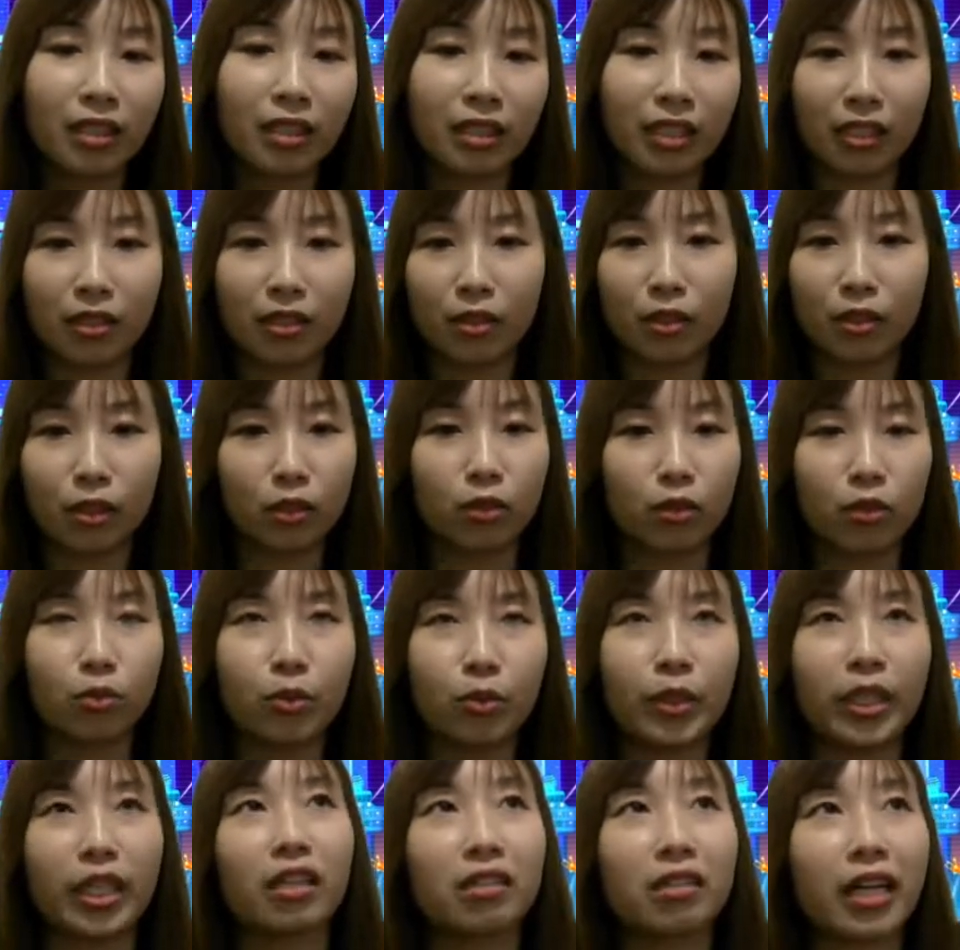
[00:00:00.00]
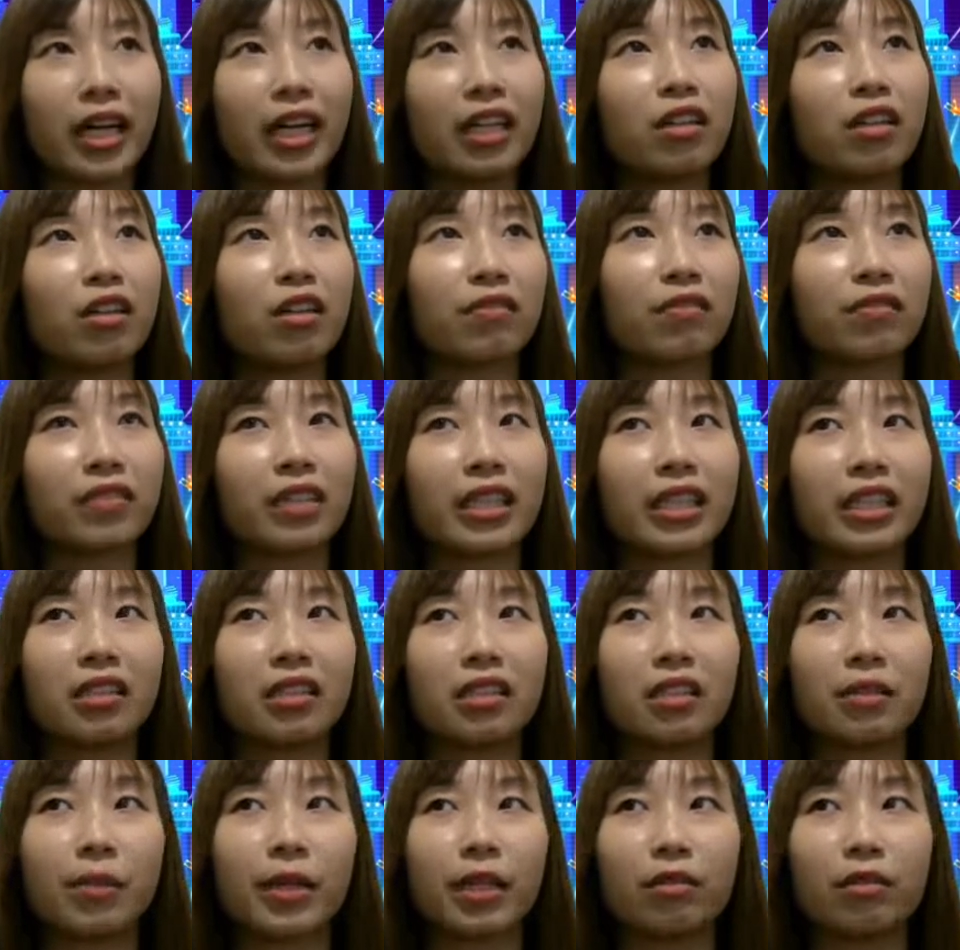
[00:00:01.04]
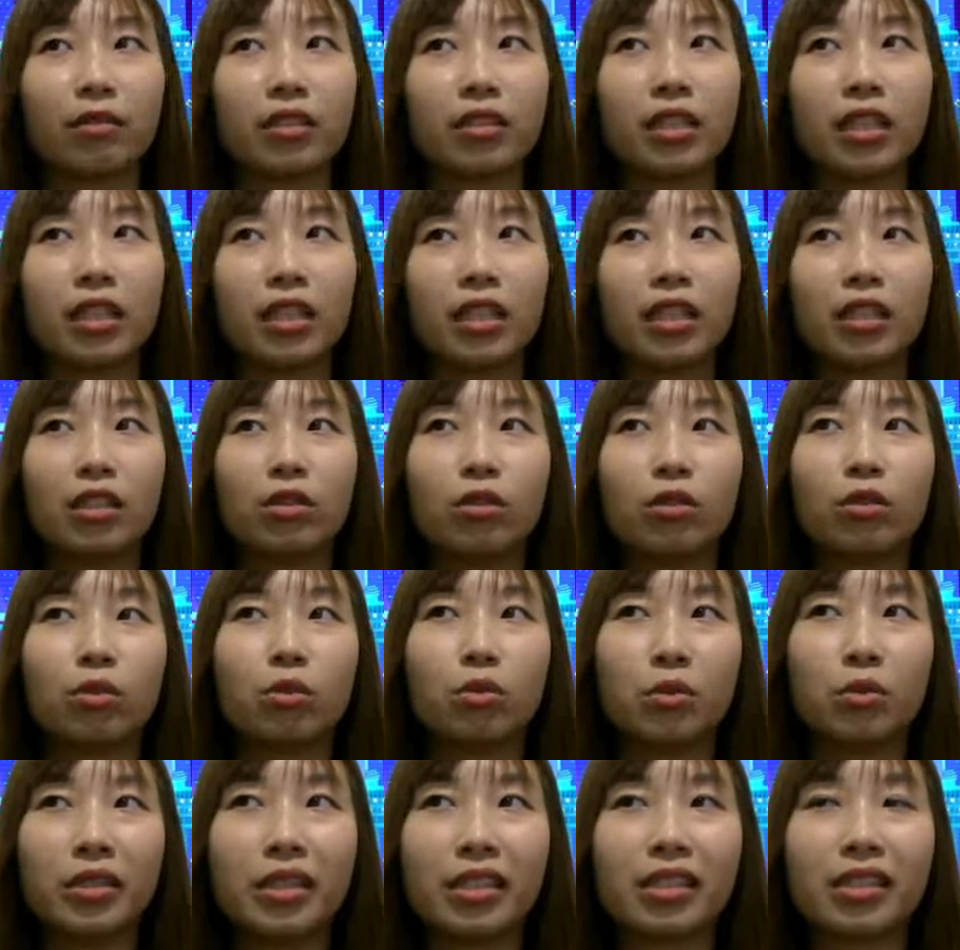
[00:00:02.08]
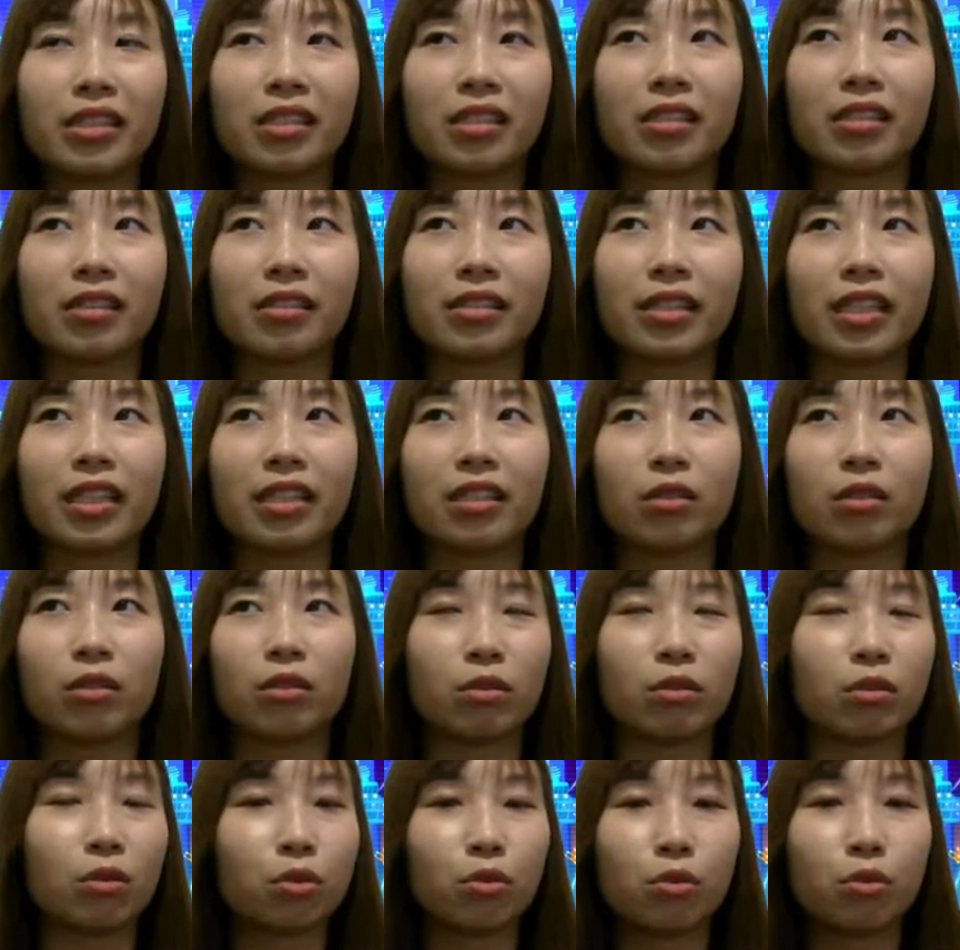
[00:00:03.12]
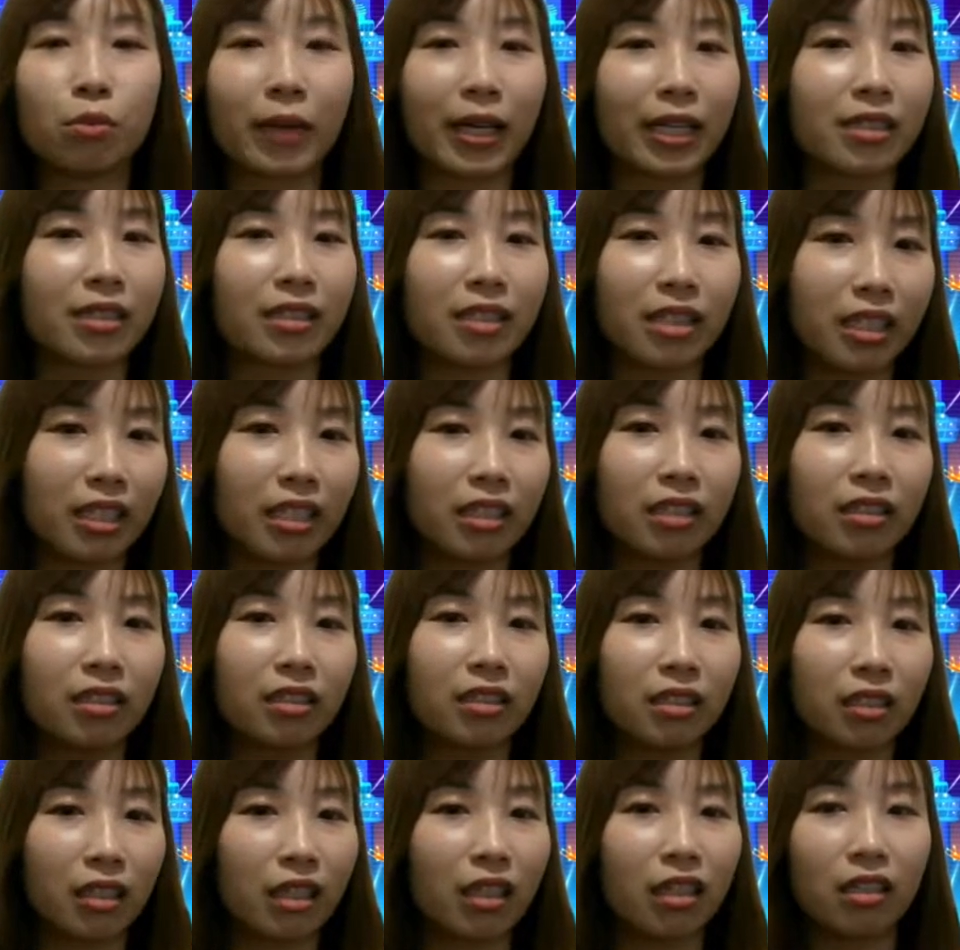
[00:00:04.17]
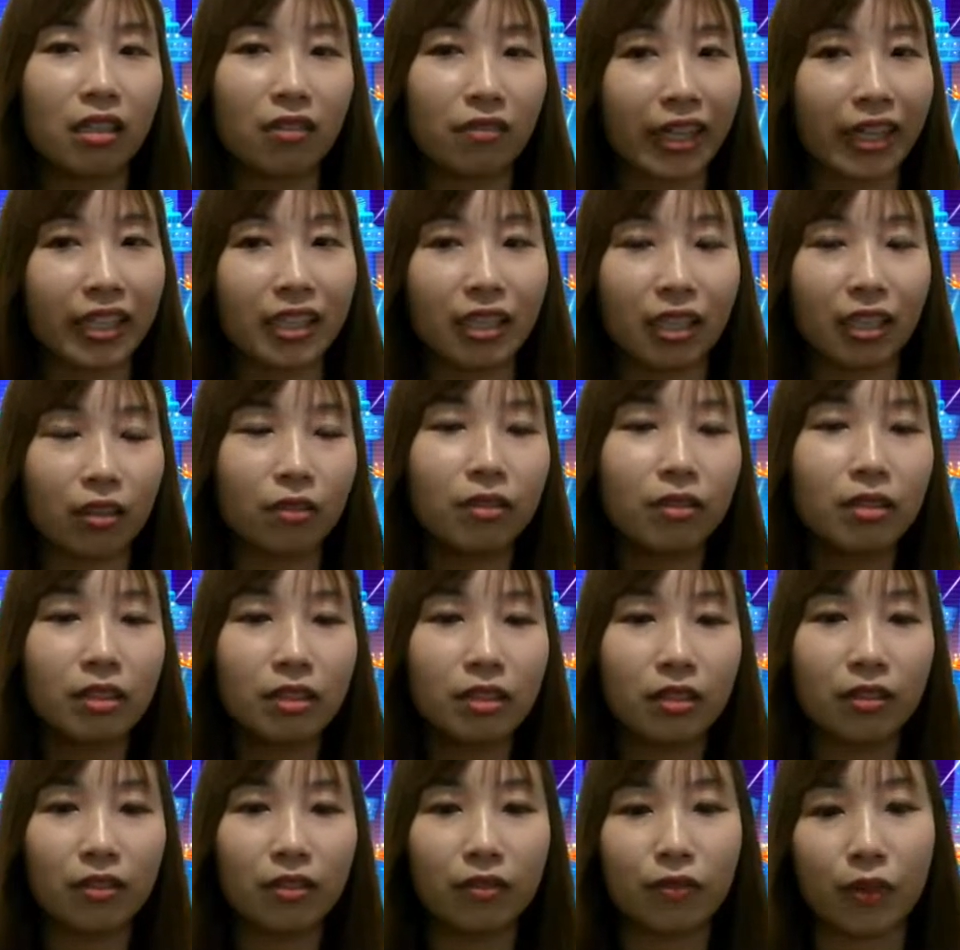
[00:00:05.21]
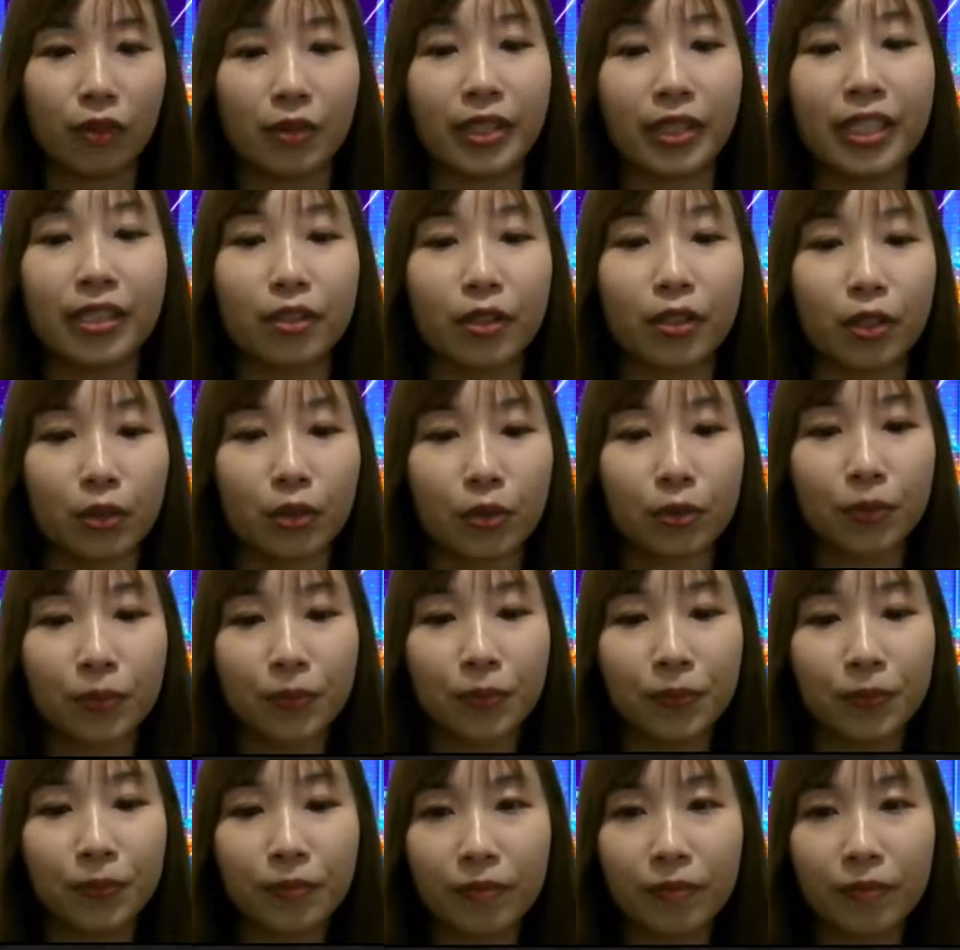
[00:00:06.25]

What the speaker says: Yeah, so we are kind of like about 2 years and 2 months in right now for CSQ.